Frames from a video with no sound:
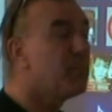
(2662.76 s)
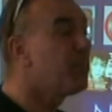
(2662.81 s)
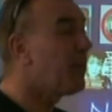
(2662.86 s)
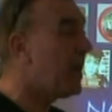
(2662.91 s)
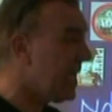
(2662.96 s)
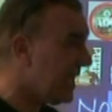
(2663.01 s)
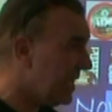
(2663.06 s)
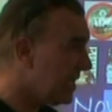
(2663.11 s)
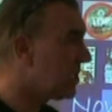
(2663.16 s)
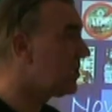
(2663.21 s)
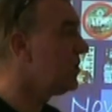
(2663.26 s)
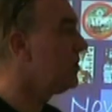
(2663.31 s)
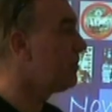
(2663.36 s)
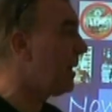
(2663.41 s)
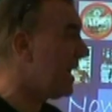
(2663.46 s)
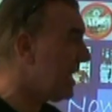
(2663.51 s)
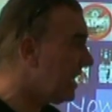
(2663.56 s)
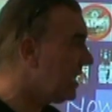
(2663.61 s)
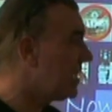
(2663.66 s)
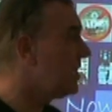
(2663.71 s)

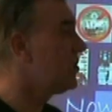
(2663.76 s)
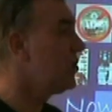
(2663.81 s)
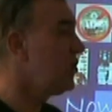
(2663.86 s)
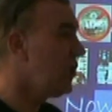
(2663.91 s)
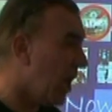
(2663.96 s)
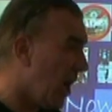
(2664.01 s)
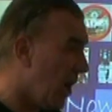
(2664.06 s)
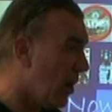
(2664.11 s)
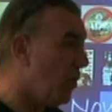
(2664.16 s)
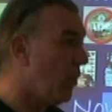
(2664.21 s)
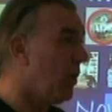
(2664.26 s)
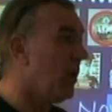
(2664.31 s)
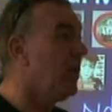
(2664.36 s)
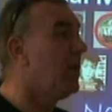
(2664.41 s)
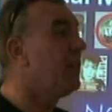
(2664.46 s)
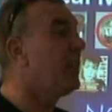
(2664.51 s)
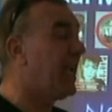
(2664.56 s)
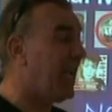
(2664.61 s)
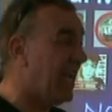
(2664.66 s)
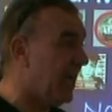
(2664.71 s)
Bankers know
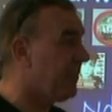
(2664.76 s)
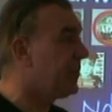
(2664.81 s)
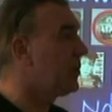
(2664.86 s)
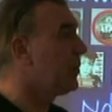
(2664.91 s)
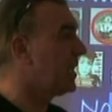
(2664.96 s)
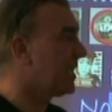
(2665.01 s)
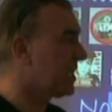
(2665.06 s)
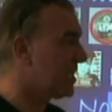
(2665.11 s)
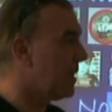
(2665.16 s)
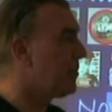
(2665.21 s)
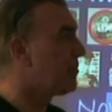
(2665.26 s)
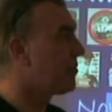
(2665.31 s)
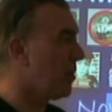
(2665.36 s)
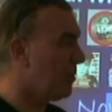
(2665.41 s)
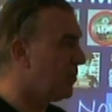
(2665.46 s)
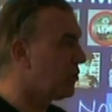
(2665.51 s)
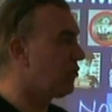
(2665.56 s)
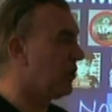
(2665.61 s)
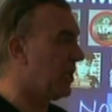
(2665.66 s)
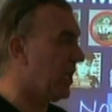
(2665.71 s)
they have to accept
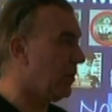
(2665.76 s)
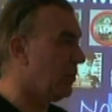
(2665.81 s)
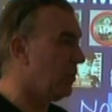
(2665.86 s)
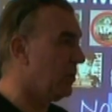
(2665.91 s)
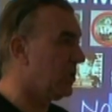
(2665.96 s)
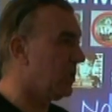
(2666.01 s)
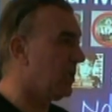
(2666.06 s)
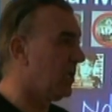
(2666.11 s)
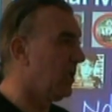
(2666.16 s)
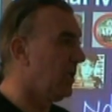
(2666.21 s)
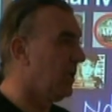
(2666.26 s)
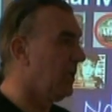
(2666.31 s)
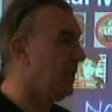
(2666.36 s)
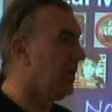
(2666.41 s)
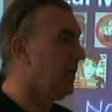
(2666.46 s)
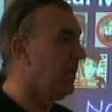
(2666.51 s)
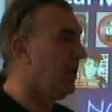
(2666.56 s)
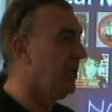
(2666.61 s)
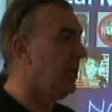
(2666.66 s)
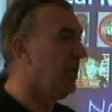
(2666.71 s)
promissory notes.
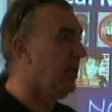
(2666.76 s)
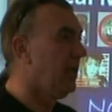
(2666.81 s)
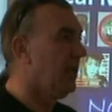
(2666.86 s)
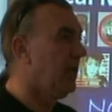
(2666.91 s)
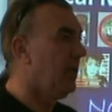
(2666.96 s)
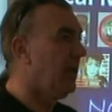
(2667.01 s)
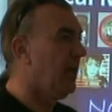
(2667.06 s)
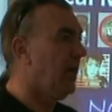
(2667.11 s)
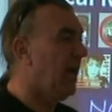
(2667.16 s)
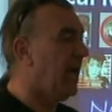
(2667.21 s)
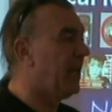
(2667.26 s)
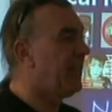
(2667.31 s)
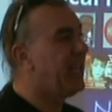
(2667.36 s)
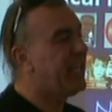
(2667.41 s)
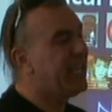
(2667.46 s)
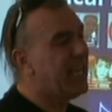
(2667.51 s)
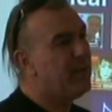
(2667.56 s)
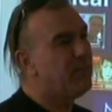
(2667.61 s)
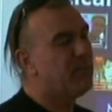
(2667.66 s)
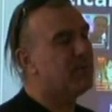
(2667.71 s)
And
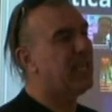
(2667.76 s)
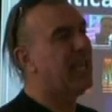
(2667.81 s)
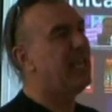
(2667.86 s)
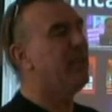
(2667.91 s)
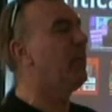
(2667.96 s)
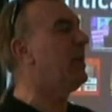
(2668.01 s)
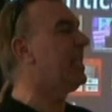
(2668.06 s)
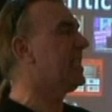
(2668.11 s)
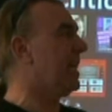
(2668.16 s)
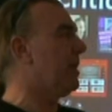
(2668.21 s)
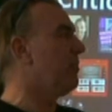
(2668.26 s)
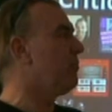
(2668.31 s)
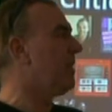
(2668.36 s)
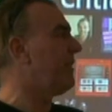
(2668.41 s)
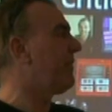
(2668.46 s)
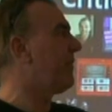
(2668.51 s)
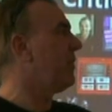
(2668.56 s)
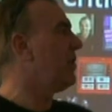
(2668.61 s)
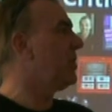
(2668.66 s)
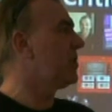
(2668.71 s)
they keep saying, we say
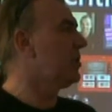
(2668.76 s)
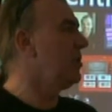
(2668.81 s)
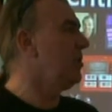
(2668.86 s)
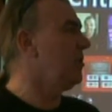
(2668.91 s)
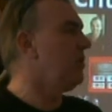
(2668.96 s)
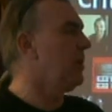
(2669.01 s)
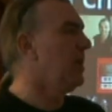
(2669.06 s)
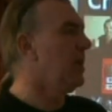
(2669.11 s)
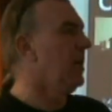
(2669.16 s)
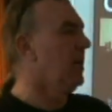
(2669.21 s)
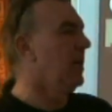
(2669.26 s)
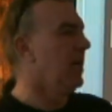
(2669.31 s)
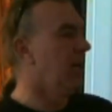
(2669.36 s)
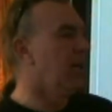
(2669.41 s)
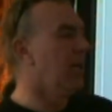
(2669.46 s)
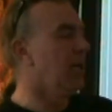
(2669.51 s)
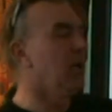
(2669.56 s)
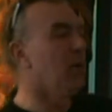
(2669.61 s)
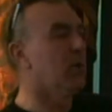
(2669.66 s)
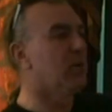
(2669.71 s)
refer to
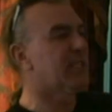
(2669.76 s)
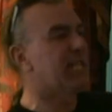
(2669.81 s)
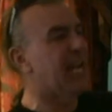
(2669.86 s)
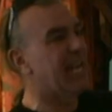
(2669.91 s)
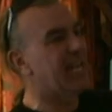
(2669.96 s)
Lord